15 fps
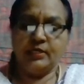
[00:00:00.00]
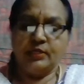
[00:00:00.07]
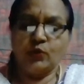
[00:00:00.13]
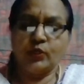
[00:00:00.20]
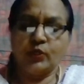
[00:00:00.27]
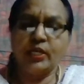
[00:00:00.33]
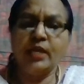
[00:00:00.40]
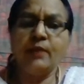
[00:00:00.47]

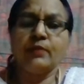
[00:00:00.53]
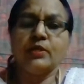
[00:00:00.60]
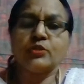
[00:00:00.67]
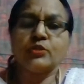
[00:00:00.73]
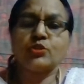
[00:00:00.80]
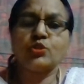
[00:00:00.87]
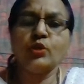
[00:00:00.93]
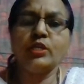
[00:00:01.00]
Okay,
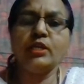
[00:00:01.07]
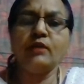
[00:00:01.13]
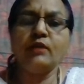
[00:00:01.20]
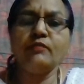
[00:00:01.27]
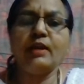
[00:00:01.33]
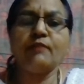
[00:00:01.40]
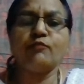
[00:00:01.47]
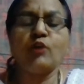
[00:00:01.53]
so here we
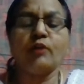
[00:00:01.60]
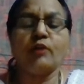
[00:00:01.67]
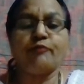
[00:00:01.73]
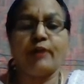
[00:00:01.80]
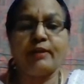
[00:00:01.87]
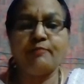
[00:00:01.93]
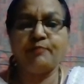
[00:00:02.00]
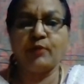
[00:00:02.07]
have got
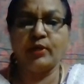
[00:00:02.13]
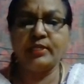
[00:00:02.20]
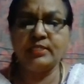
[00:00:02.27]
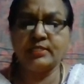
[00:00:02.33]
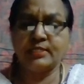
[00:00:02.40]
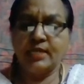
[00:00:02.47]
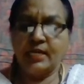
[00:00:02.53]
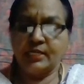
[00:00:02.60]
5
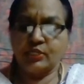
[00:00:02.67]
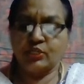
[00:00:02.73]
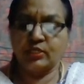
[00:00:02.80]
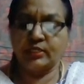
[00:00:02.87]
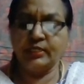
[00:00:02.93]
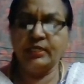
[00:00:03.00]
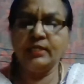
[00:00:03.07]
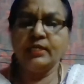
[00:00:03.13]
points.
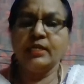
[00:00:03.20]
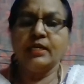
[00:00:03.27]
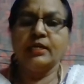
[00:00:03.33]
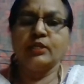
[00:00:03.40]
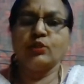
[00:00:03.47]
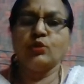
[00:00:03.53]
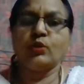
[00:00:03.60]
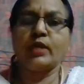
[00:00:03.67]
Children,
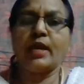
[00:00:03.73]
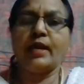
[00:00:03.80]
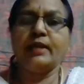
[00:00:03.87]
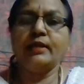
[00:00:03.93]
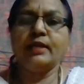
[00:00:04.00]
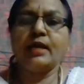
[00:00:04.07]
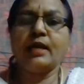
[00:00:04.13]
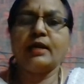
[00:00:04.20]

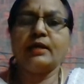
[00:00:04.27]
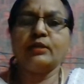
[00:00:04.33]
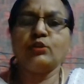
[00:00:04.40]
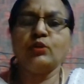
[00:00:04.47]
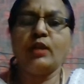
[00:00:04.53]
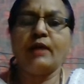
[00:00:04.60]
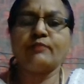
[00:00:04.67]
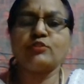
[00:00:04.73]

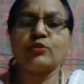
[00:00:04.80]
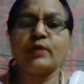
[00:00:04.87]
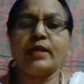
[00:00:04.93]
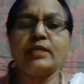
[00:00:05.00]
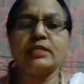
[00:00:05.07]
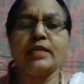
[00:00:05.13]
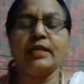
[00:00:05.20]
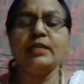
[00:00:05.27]
you'll have to
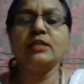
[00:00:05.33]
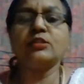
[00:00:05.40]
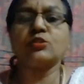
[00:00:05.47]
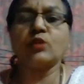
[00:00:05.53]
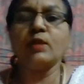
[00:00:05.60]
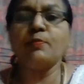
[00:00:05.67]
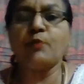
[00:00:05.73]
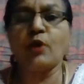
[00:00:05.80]
write any
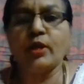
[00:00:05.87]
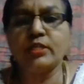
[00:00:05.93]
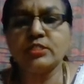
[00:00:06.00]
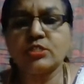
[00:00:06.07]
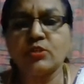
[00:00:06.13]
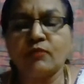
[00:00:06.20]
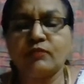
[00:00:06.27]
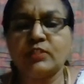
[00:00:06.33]
3 points
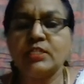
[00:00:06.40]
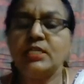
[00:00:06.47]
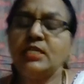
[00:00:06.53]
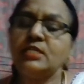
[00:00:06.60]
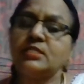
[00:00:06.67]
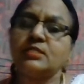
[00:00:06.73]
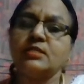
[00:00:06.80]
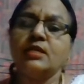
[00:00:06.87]
of
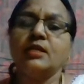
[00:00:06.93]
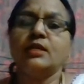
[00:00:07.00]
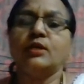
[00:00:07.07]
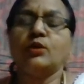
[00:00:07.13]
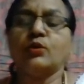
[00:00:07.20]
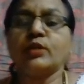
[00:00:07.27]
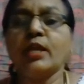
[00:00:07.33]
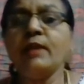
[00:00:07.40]
these,
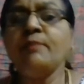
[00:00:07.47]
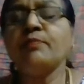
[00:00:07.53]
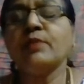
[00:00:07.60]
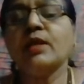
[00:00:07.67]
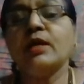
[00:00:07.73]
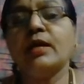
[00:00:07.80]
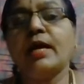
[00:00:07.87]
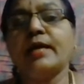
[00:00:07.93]
okay,
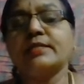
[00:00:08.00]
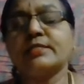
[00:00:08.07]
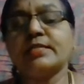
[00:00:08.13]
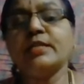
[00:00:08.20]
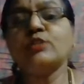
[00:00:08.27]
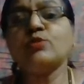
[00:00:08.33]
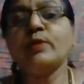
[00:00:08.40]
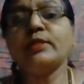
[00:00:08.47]
and see
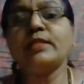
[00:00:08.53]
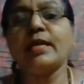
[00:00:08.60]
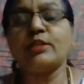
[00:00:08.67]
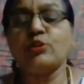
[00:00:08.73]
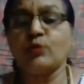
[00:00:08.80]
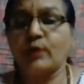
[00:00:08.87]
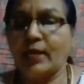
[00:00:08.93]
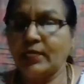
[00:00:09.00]
to it that
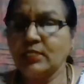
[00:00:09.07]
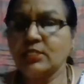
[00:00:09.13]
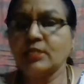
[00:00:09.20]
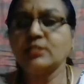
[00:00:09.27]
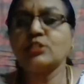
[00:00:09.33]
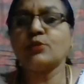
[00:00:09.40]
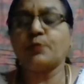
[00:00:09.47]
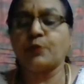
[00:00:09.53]
you write
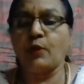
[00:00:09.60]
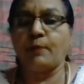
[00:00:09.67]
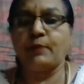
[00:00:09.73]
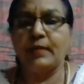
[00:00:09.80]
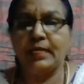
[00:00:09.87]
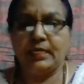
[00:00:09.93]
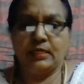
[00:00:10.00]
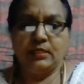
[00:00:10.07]
it
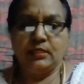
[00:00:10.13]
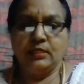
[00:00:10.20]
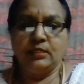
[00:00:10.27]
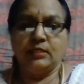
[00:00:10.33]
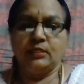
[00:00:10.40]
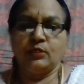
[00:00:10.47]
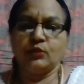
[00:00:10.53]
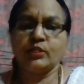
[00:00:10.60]
properly.
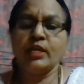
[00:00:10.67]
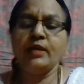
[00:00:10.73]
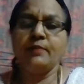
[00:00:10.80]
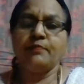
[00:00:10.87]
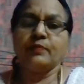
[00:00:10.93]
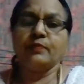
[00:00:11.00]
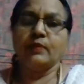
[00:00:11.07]
Okay,